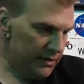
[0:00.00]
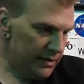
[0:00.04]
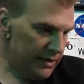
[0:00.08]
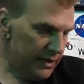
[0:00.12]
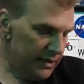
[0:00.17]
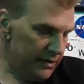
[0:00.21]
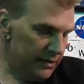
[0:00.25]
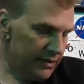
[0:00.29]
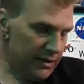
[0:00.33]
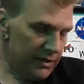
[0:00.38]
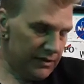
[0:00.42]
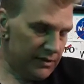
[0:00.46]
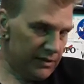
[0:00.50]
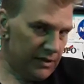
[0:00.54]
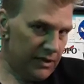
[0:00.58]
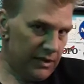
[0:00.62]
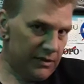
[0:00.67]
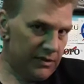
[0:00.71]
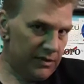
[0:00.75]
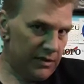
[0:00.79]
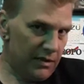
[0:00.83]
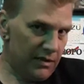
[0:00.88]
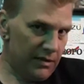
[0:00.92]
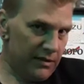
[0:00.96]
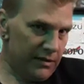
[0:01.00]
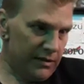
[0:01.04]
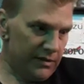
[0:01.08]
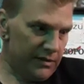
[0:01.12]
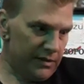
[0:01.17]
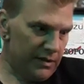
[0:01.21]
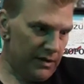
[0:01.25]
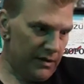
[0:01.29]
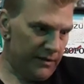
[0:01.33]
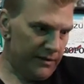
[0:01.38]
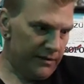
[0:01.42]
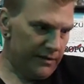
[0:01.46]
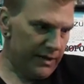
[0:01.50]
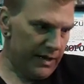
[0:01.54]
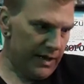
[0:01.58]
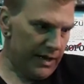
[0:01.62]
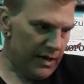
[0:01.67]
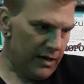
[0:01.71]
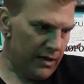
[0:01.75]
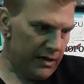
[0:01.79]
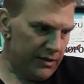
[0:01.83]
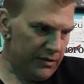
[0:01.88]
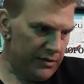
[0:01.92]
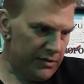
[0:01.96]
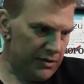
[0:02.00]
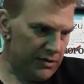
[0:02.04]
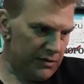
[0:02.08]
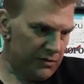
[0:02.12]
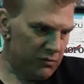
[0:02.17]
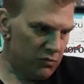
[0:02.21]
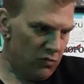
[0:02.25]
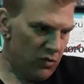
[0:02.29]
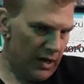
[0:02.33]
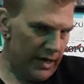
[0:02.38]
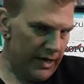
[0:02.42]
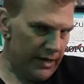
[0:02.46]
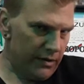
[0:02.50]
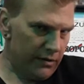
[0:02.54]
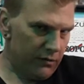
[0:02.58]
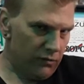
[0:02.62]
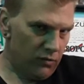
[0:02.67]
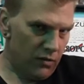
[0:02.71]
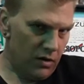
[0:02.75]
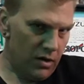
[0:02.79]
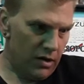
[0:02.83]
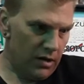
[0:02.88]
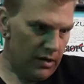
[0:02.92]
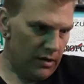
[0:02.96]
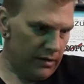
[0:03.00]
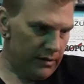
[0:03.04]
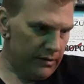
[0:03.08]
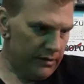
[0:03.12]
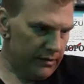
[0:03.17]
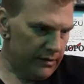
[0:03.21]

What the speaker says: It's all there. It's just wired wrong.